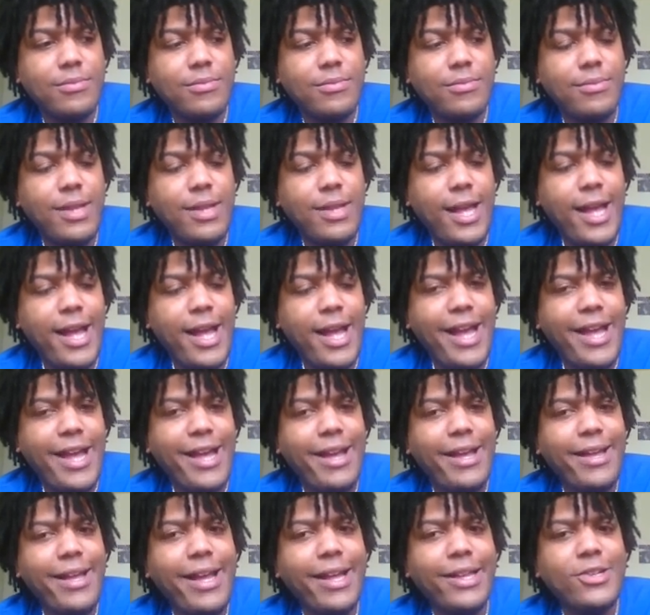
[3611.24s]

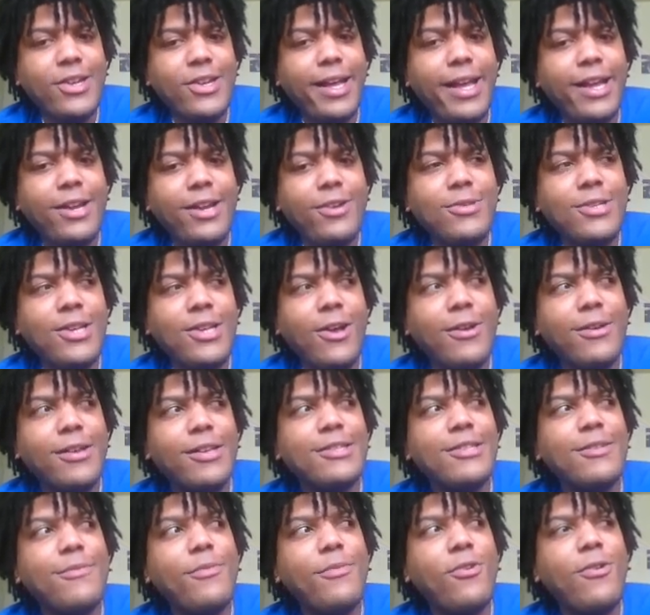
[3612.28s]
Nah, I don't talk,
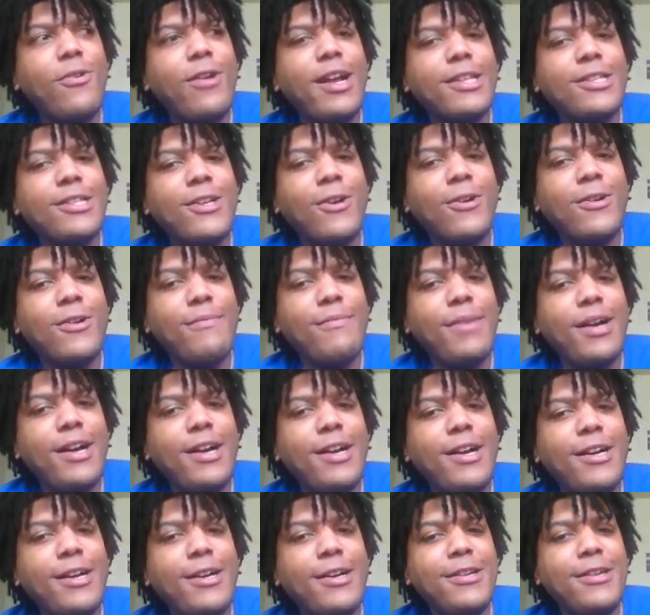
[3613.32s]
because the more I talk
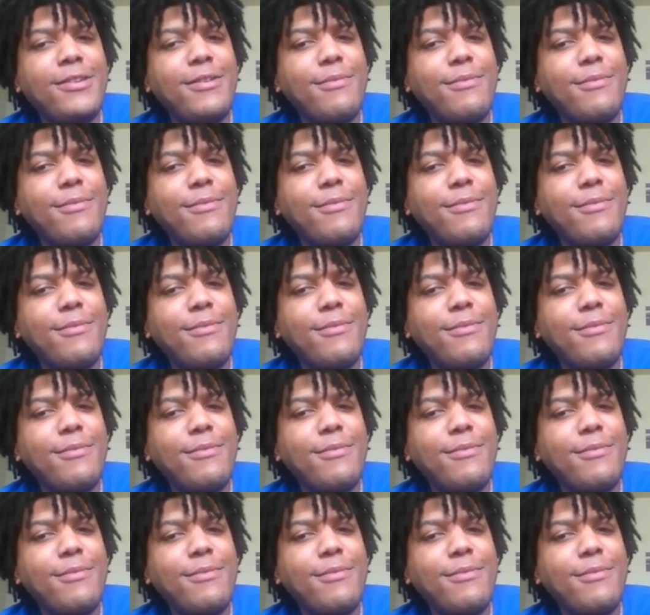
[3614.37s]
about her,